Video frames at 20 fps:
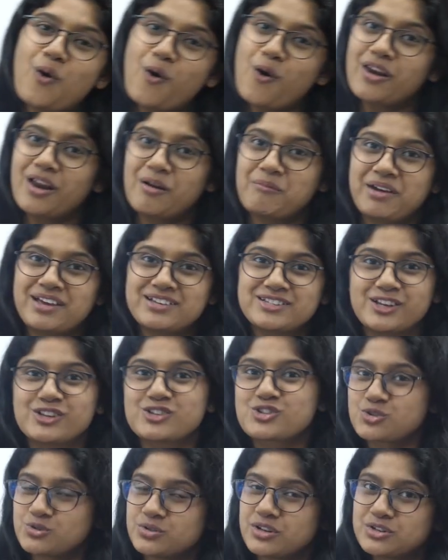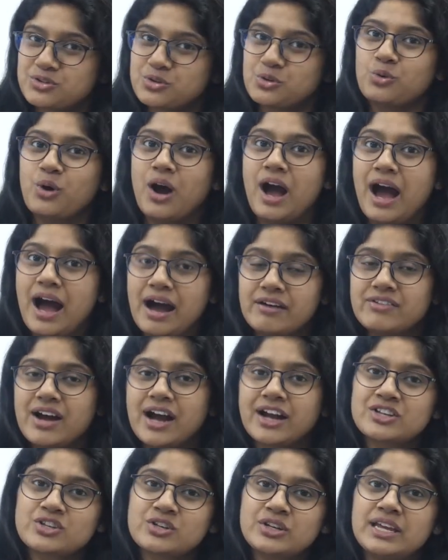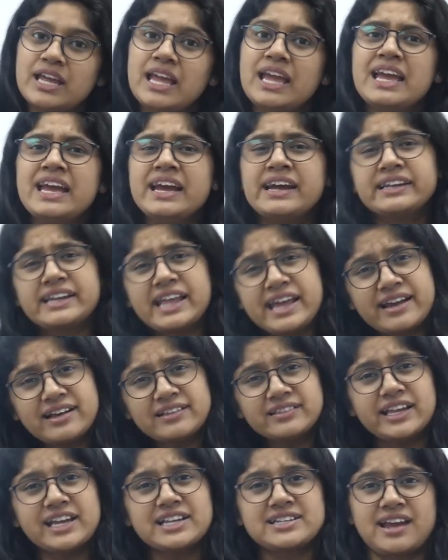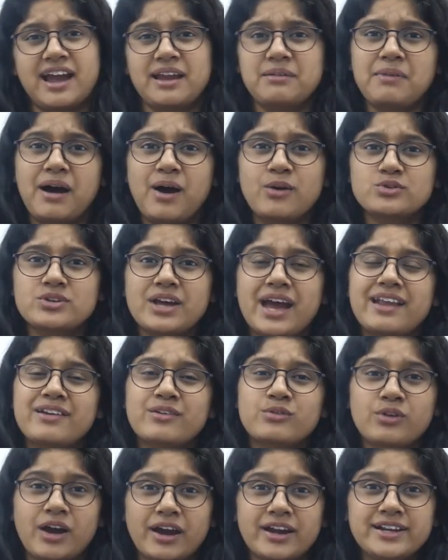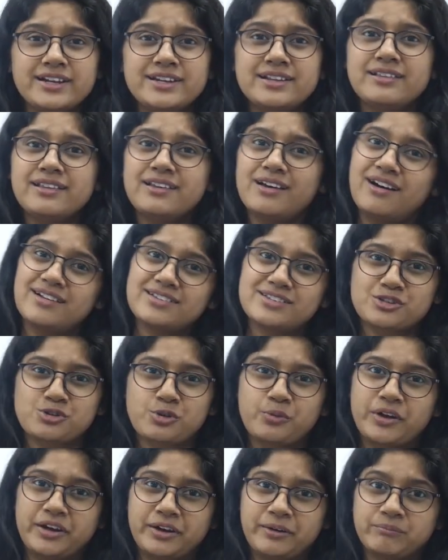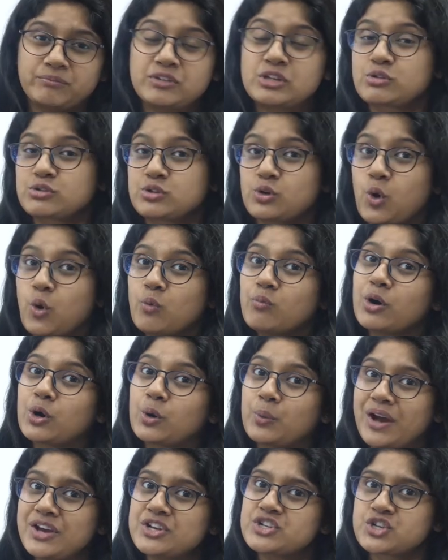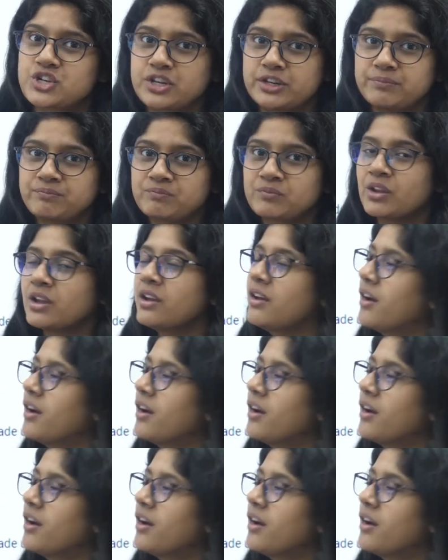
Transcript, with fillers: all amazing students who have actually taken their time out and write the answers over here. This was a homework question.